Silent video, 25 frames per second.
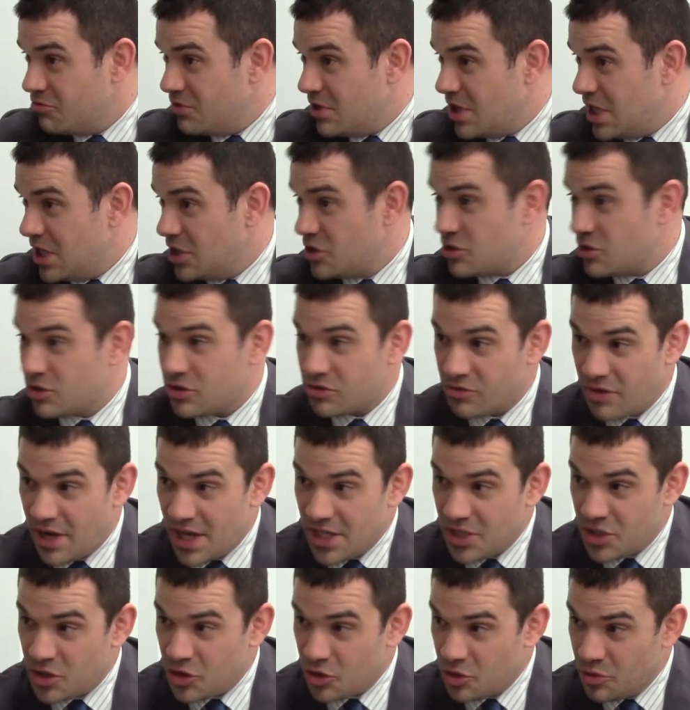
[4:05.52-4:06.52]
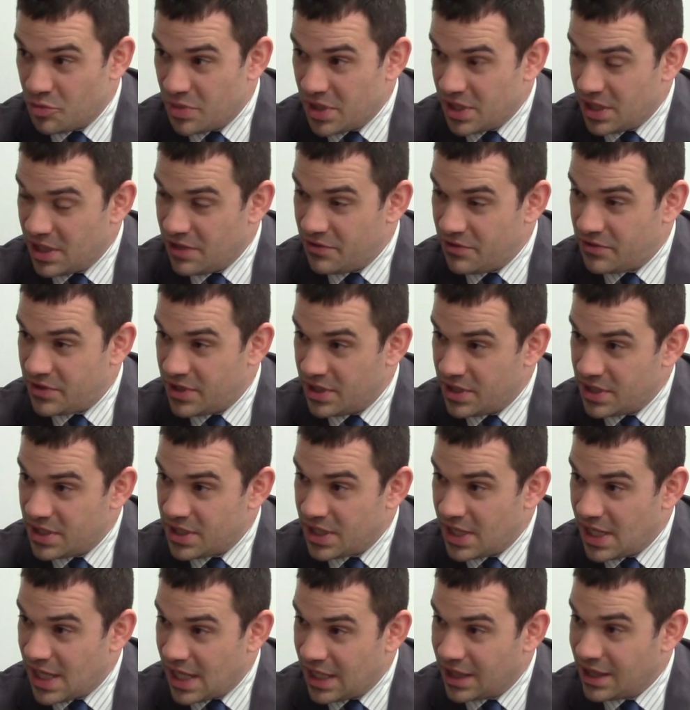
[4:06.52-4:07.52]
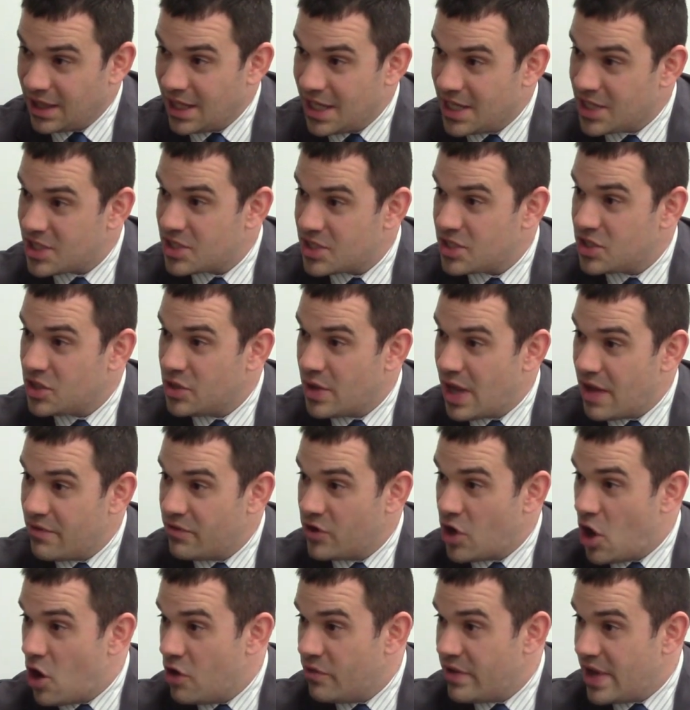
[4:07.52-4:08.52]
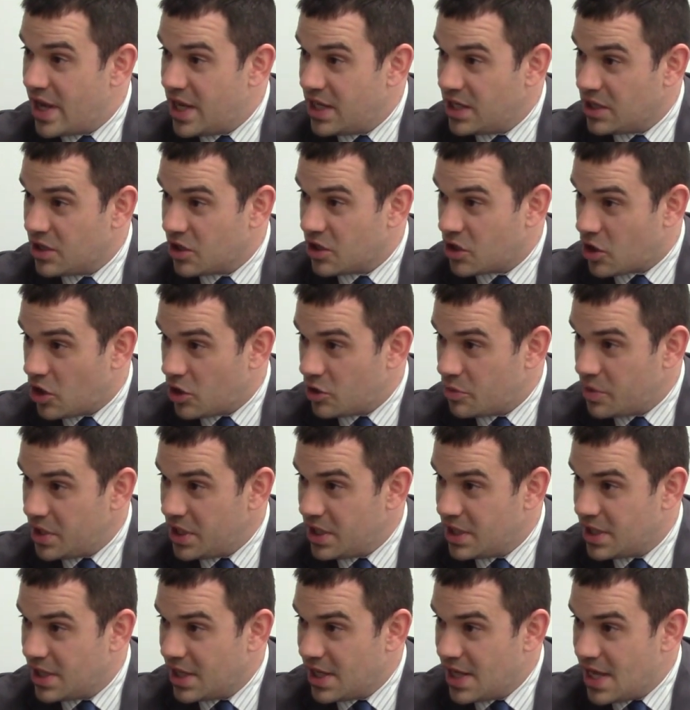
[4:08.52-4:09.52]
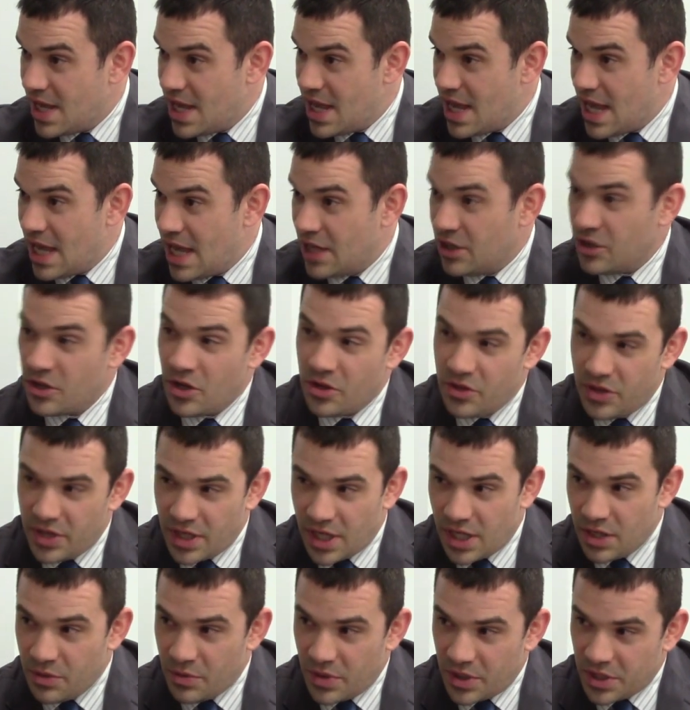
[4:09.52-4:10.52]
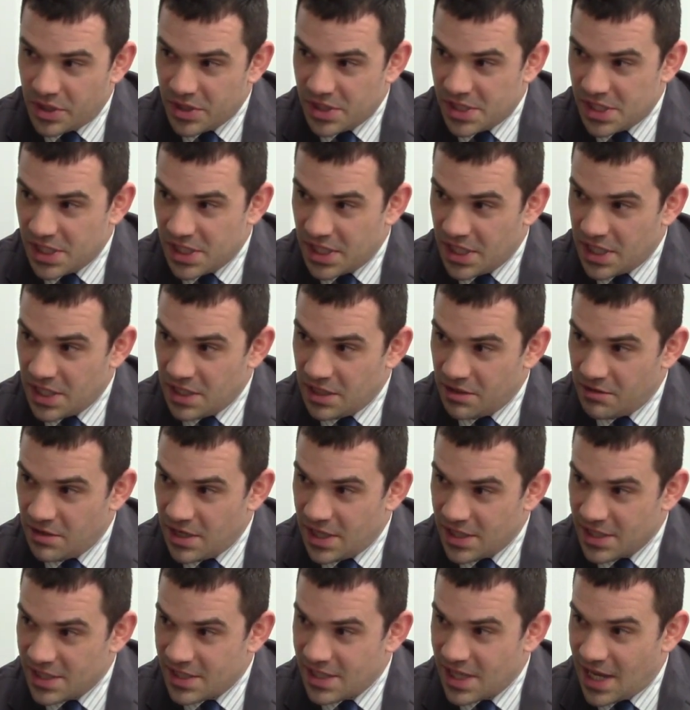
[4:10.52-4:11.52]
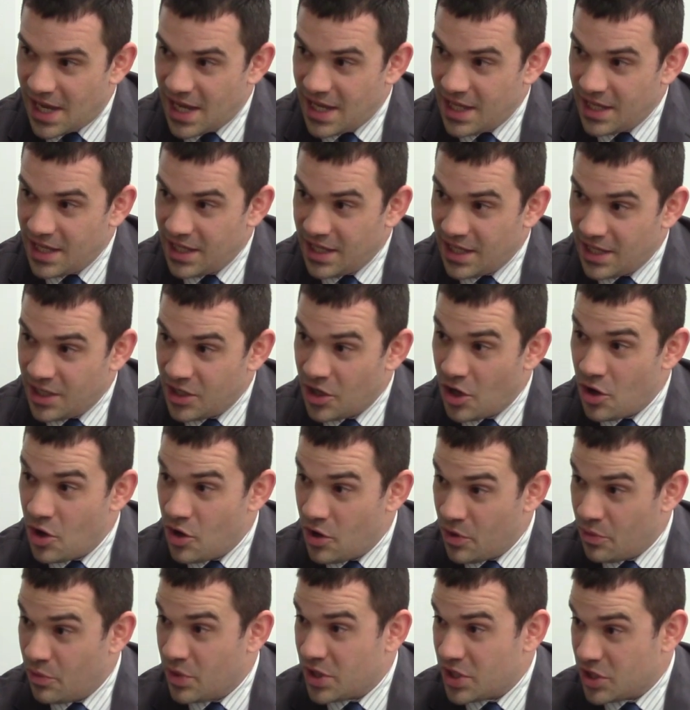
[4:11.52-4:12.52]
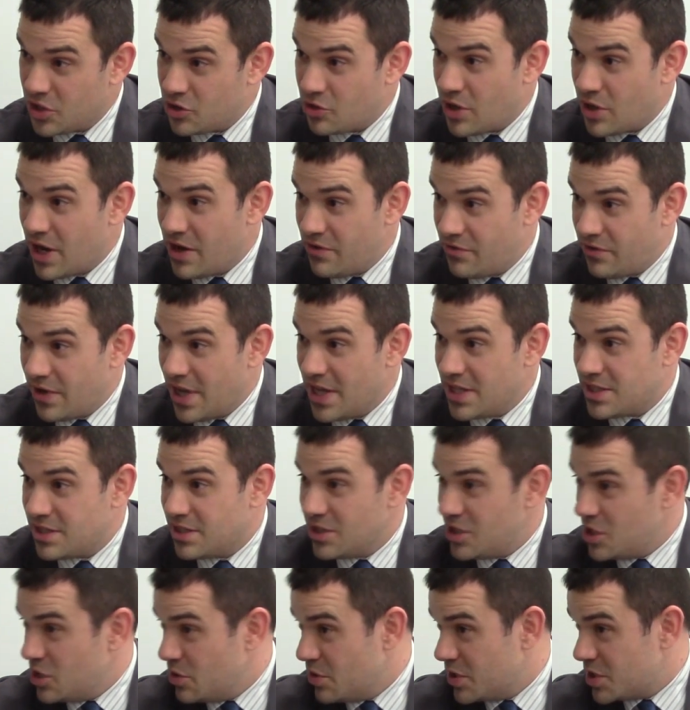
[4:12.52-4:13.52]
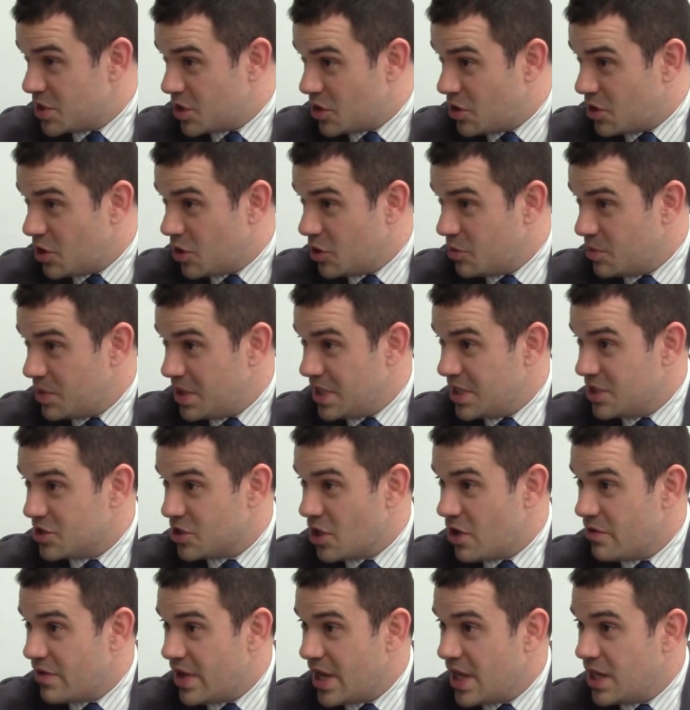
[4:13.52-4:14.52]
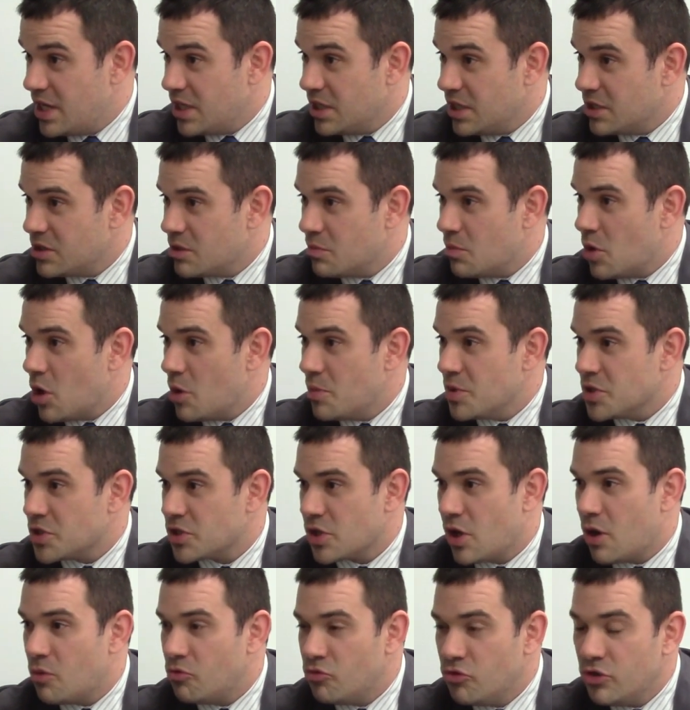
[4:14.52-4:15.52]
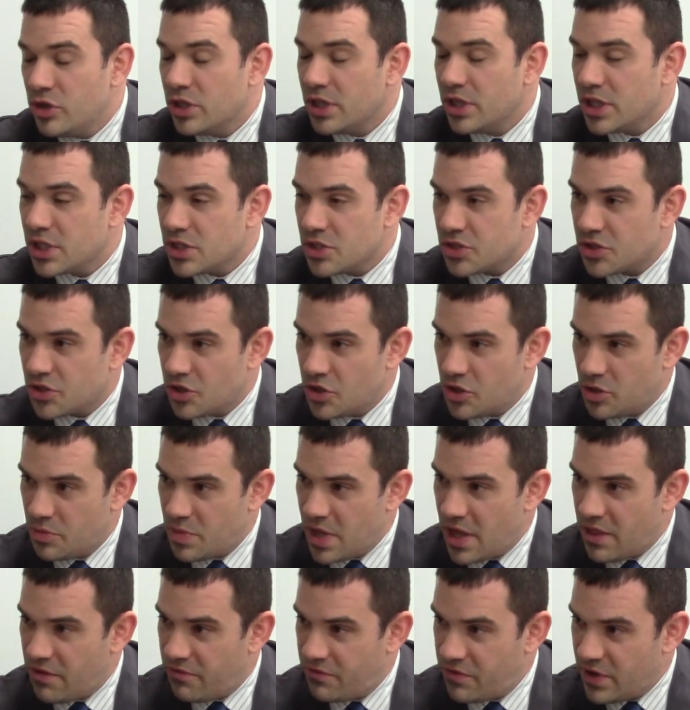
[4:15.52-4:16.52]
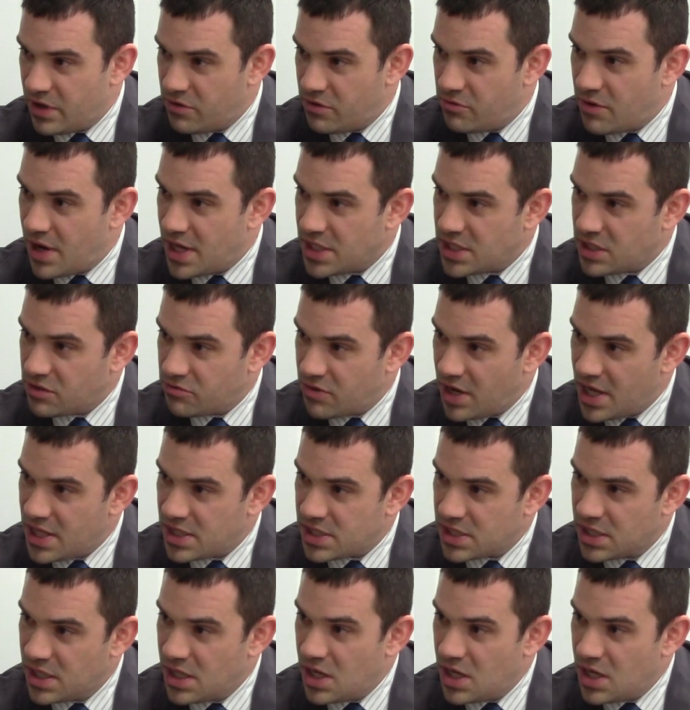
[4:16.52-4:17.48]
interest rates shouldn't be lifted unless you have an overheating economy. And I don't think anyone could sit here and say, with a straight face that the US economy is overheating at the moment. So I'm really concerned about the Fed raising rates.